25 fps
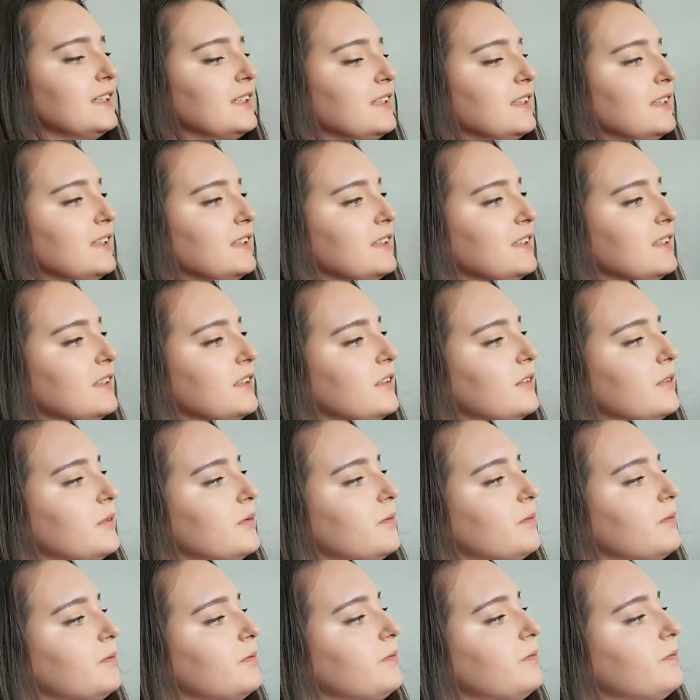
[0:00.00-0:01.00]

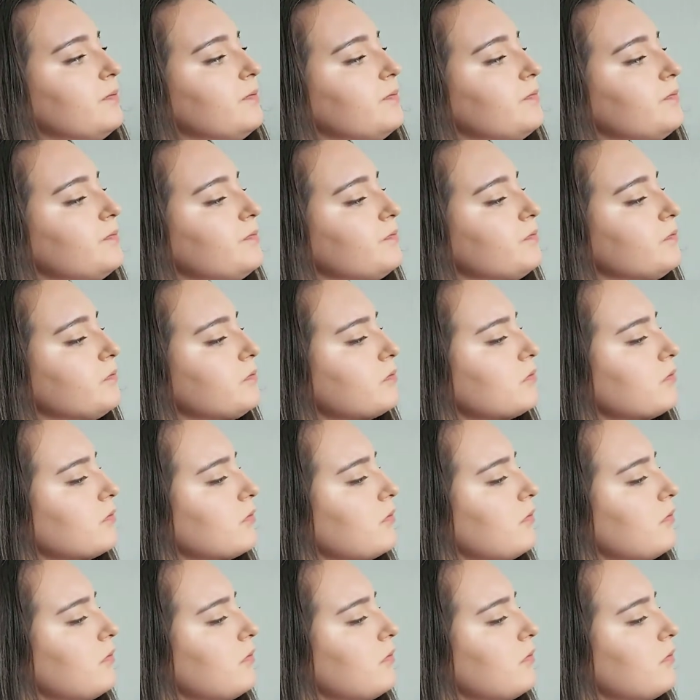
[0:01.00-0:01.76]
Nobody speaks.